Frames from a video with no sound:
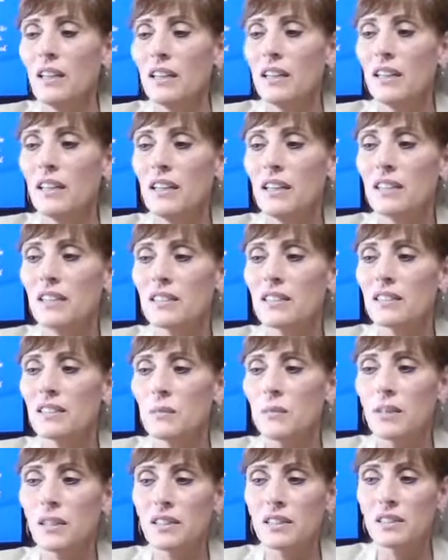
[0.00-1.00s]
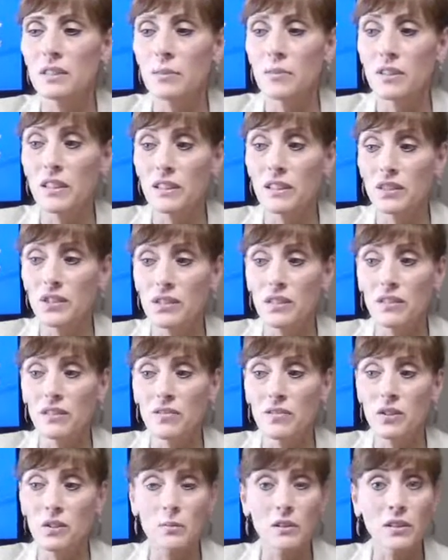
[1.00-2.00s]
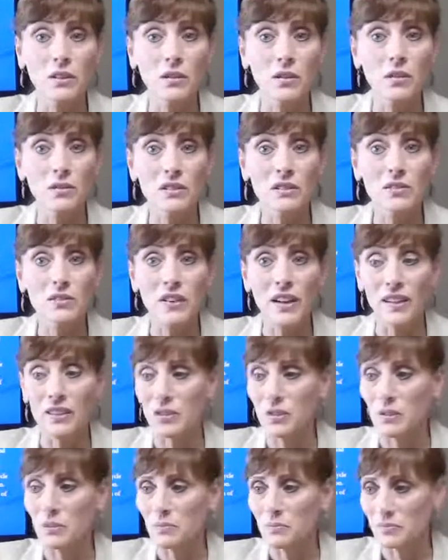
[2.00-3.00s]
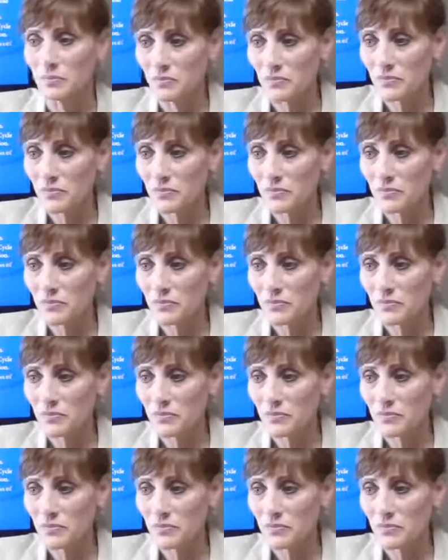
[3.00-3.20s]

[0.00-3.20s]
It stimulates the production of tumor necrosis factor.